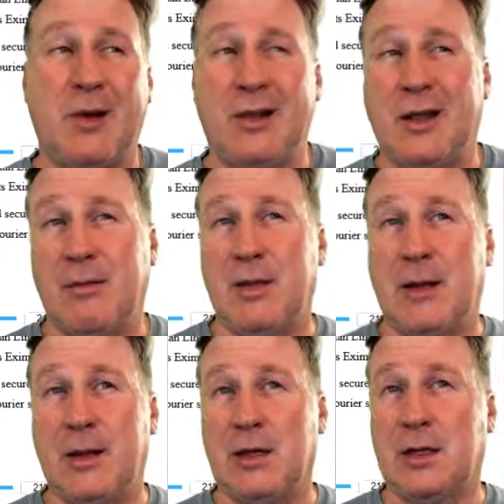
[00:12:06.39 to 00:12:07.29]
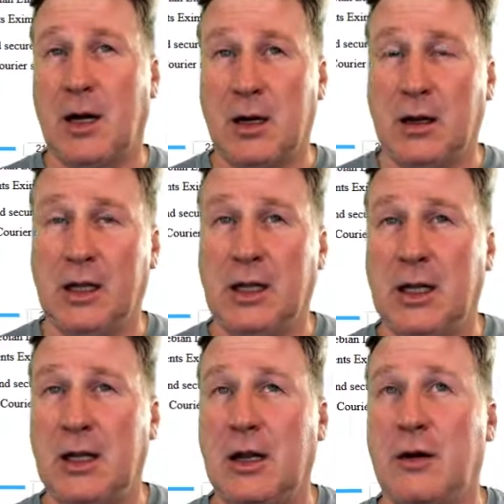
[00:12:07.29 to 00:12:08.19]
and then maybe tunneling
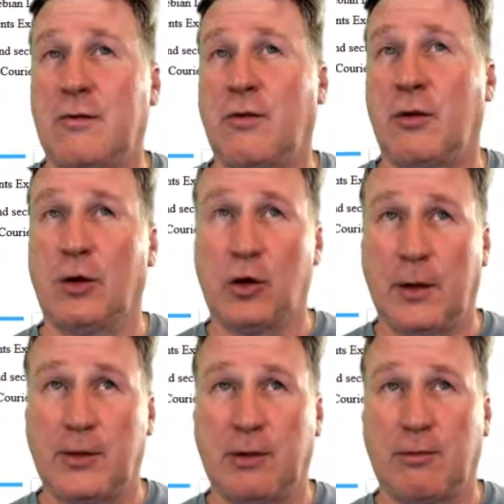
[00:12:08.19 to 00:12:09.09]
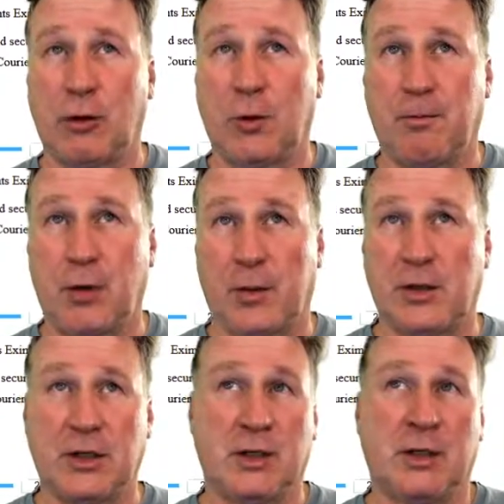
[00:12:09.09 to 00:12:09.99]
in there for encryption
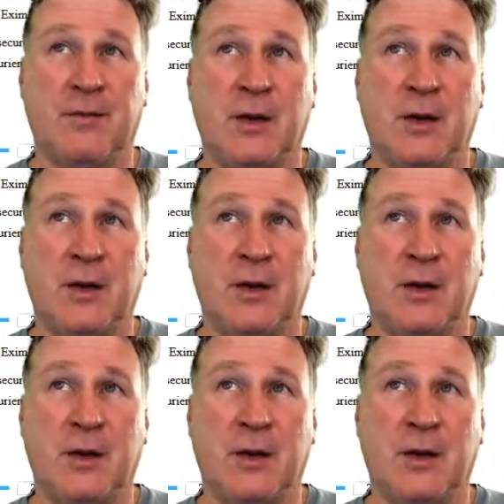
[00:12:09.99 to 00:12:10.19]
purposes.